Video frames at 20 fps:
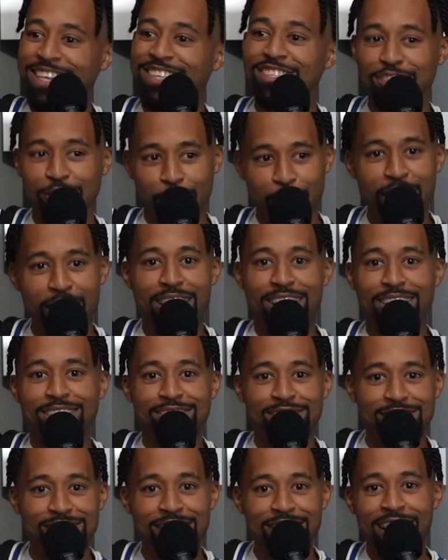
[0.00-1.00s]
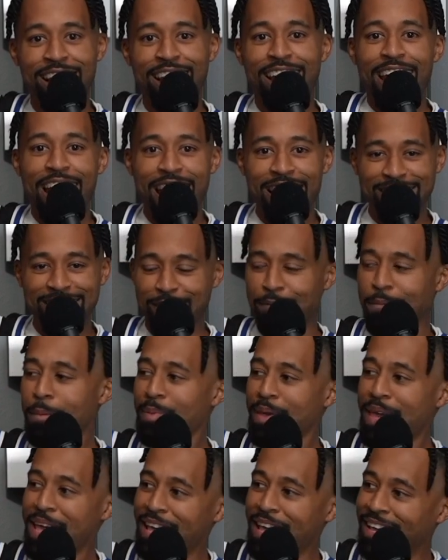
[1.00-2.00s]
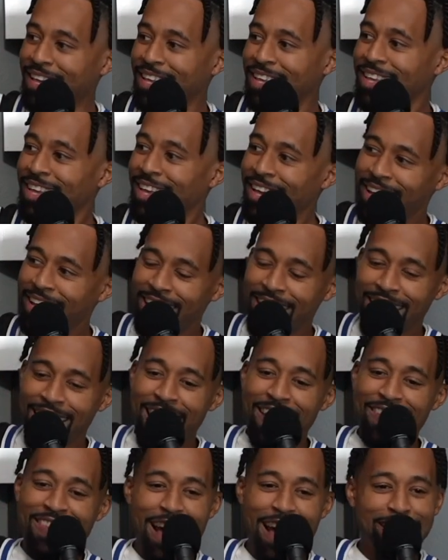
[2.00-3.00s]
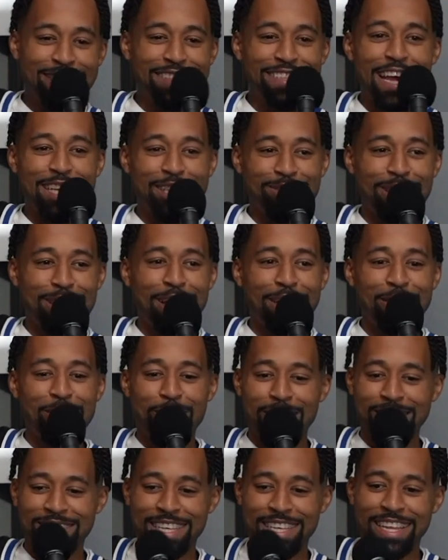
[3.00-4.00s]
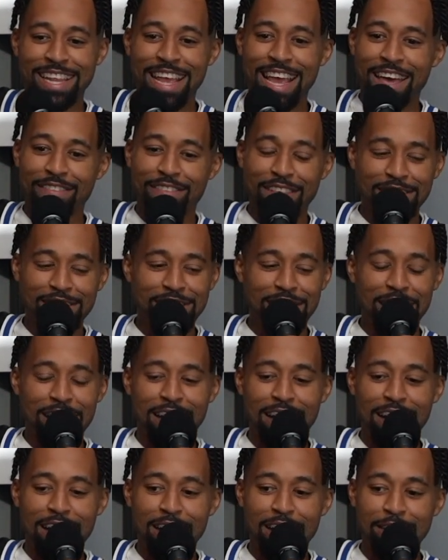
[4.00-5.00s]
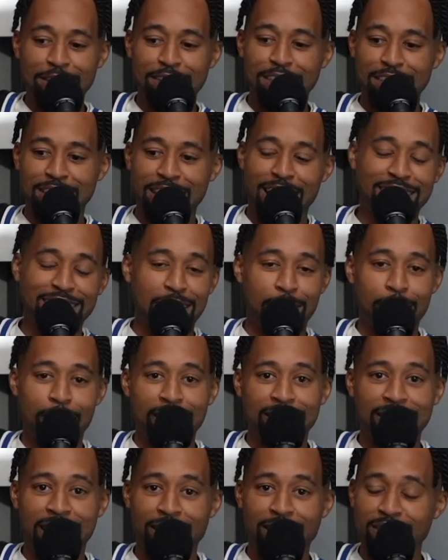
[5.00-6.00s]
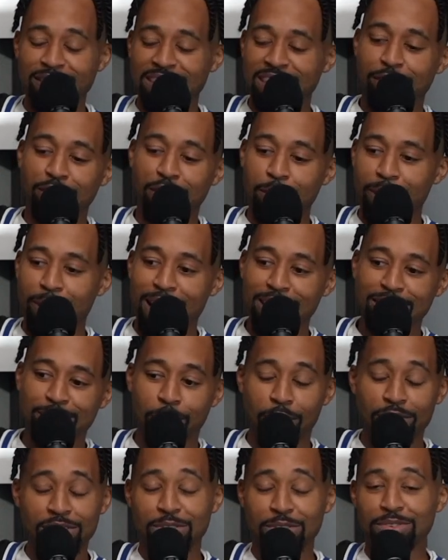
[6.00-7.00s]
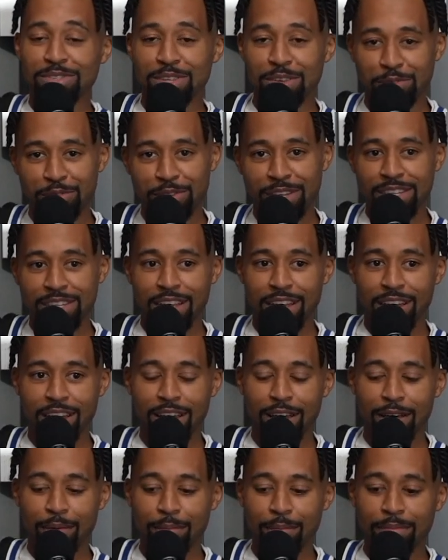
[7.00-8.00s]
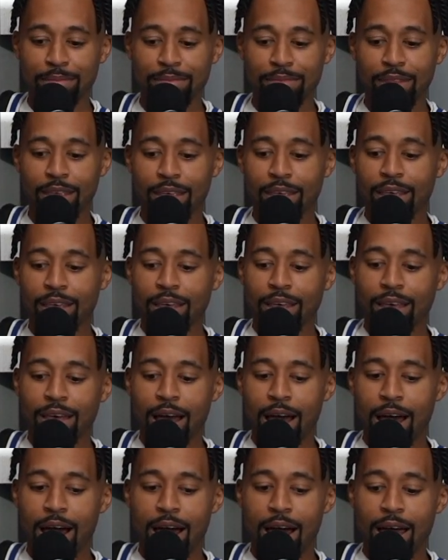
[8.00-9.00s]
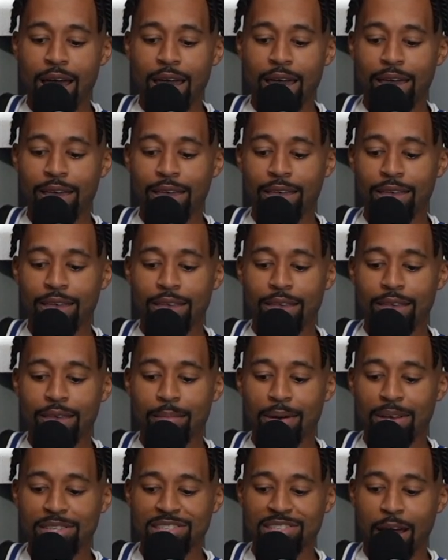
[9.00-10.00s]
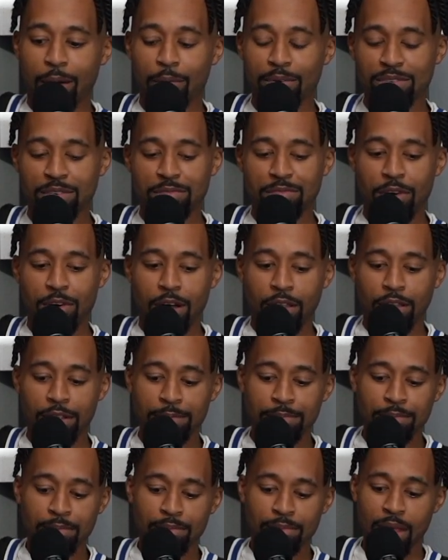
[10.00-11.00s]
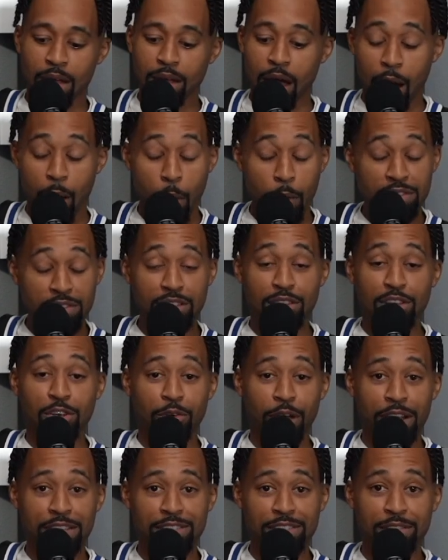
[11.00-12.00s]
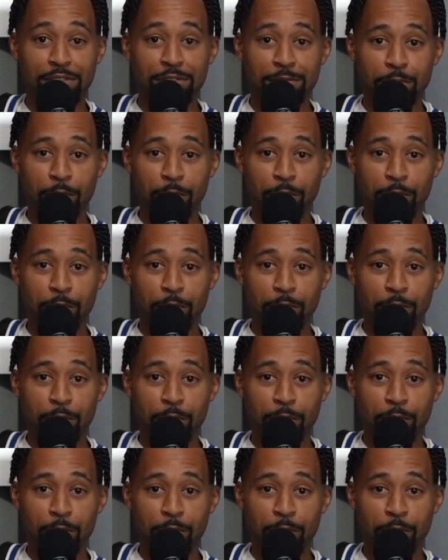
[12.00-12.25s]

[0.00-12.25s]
screens as if I'm a big. That's when I knew. I said, yeah, this today's not my day. This level of basketball is a little different. My shot wasn't falling. Now I was still aggressive,